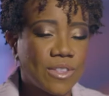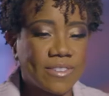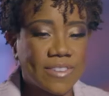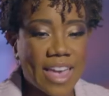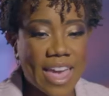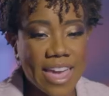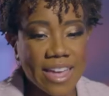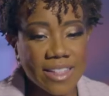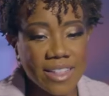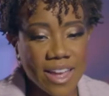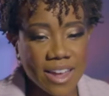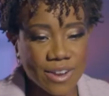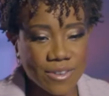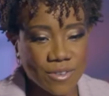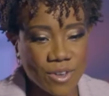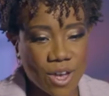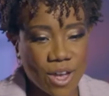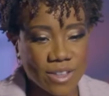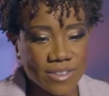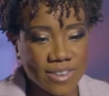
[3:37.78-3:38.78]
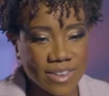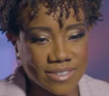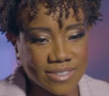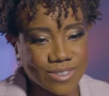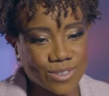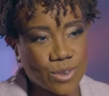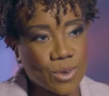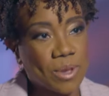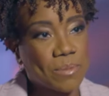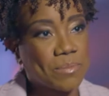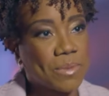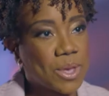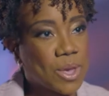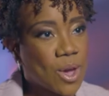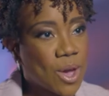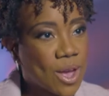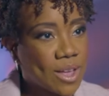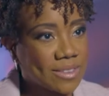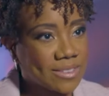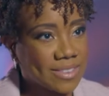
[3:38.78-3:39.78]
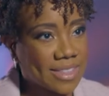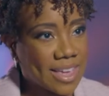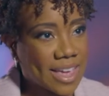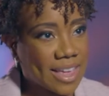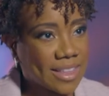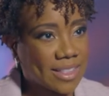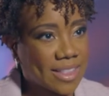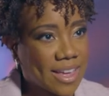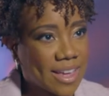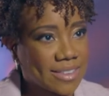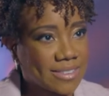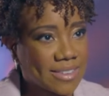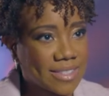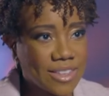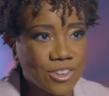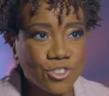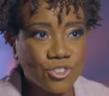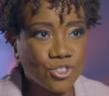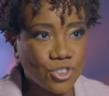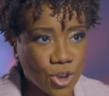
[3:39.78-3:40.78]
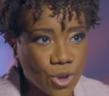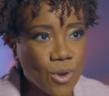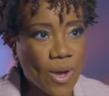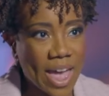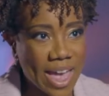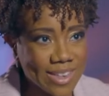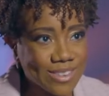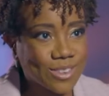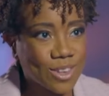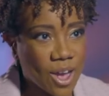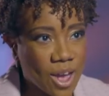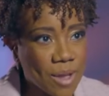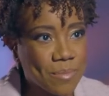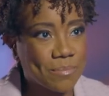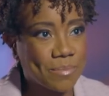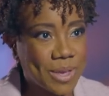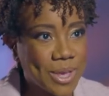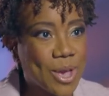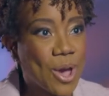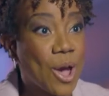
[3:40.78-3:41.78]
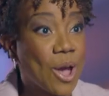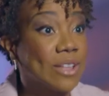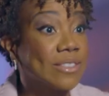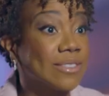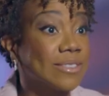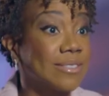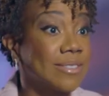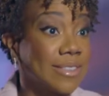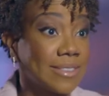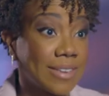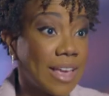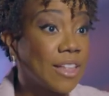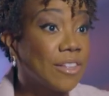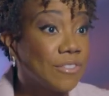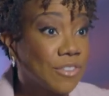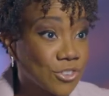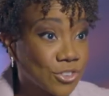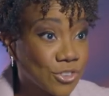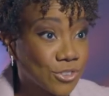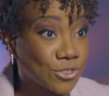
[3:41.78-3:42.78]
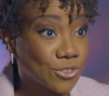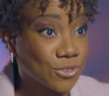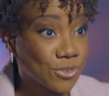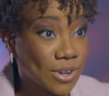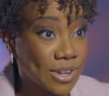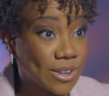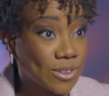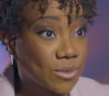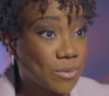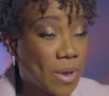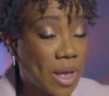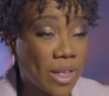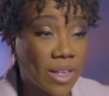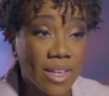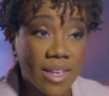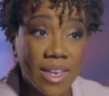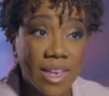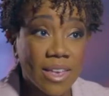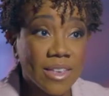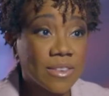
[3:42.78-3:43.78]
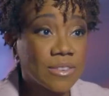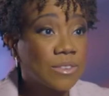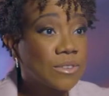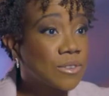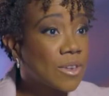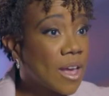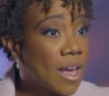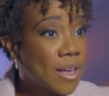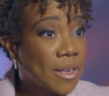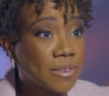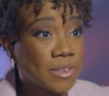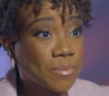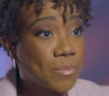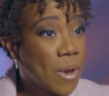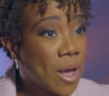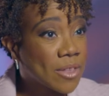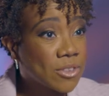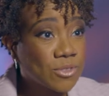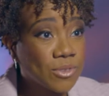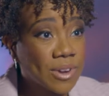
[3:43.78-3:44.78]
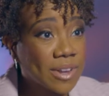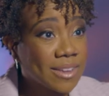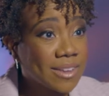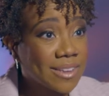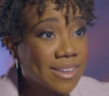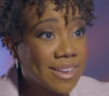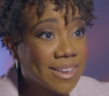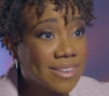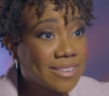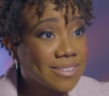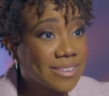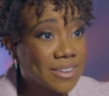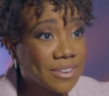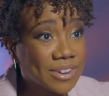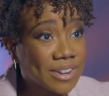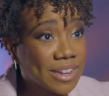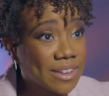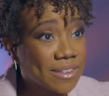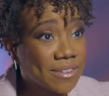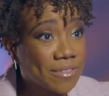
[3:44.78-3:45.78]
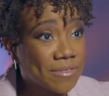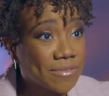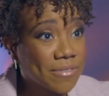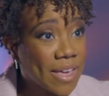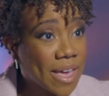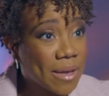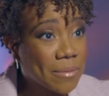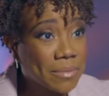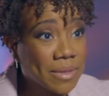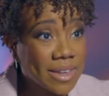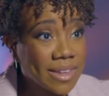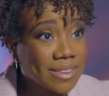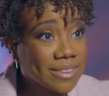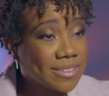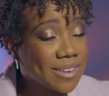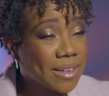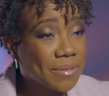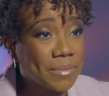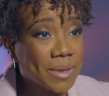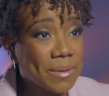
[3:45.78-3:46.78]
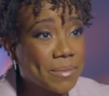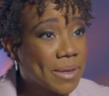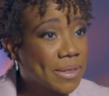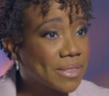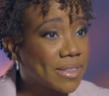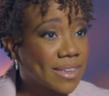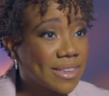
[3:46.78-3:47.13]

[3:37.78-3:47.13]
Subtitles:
know, the tagline of Context is going beyond the headlines, and this show has gone beyond the television screen as well. Sponsoring a Syrian family, tell me about